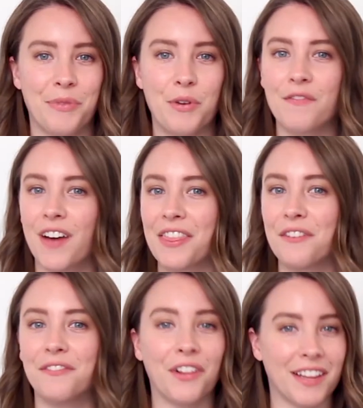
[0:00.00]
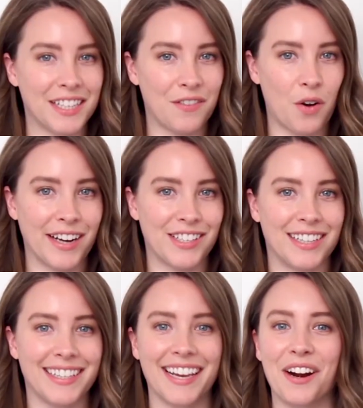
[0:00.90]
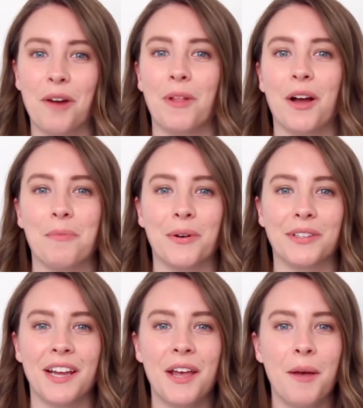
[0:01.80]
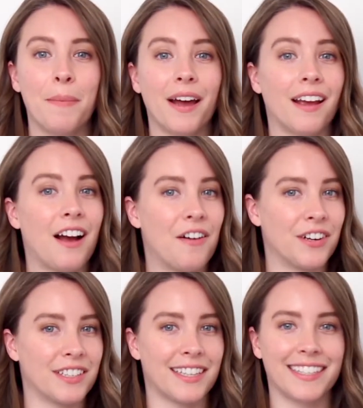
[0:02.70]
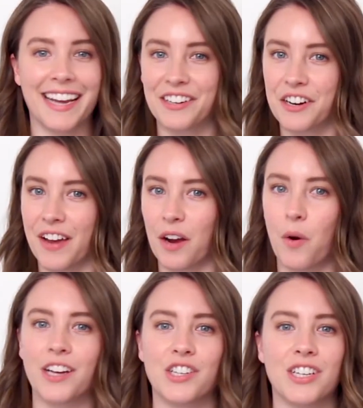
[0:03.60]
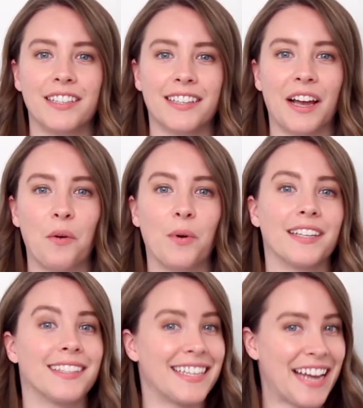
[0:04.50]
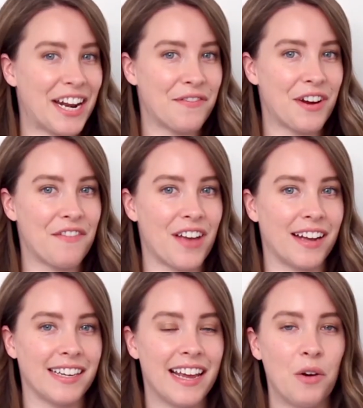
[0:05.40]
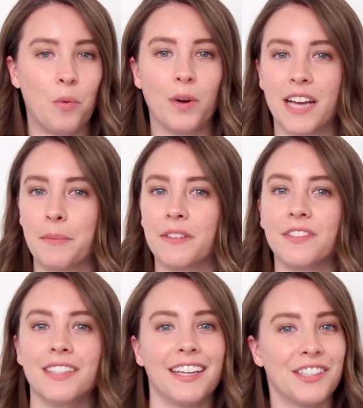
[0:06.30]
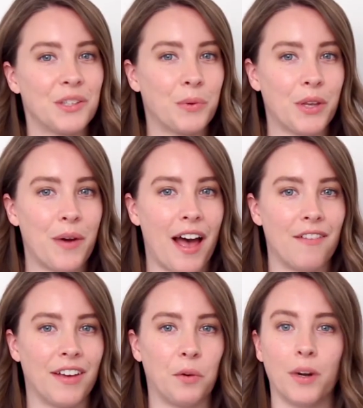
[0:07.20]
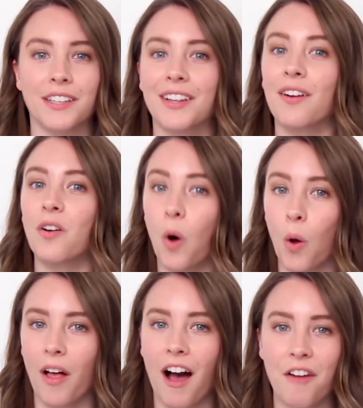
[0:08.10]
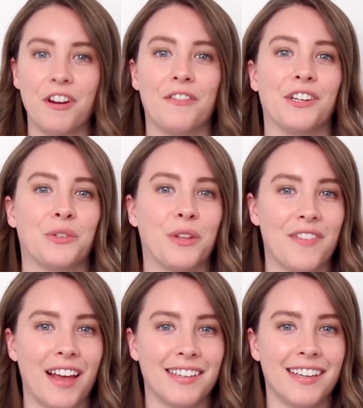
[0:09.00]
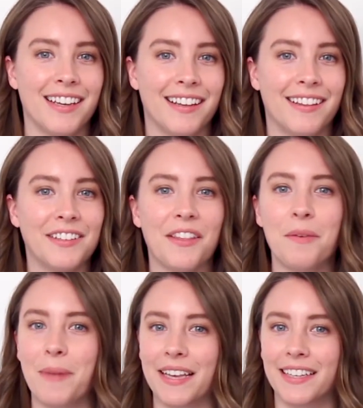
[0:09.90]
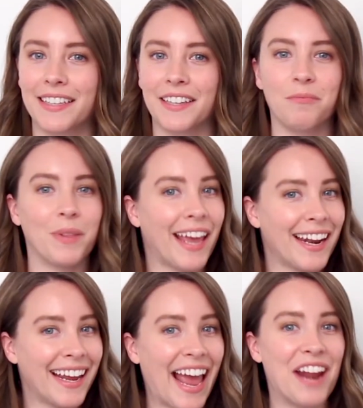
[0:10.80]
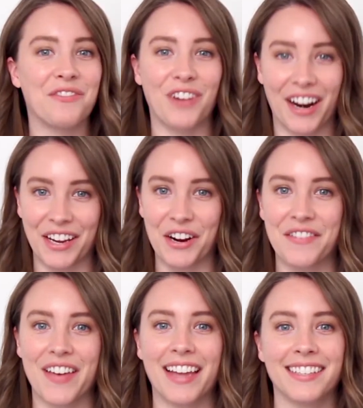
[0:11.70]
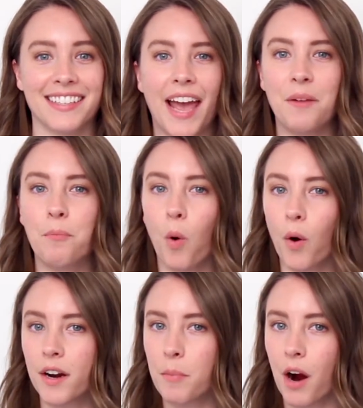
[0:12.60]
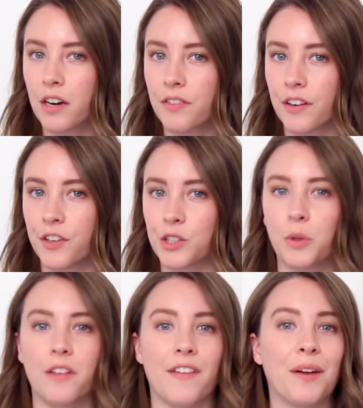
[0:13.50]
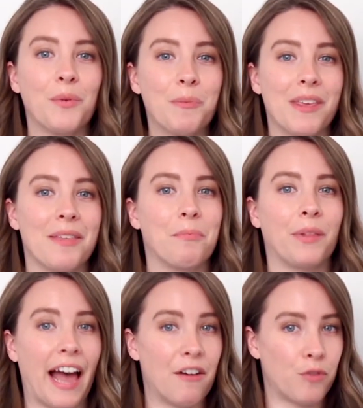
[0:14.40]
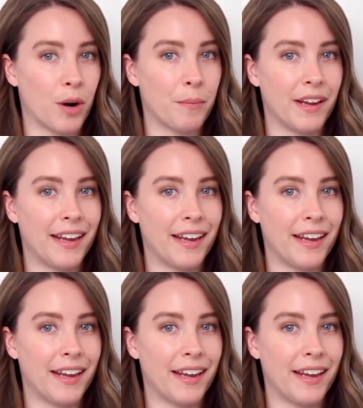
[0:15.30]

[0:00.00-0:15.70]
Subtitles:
You can find the full list of questions in our blog post, but it covers standard event questions like what is the date of your event, what types of sessions will you have, and what is the goal of your virtual event. These are the basics of planning and running your event. An important part of your virtual event will be the platform.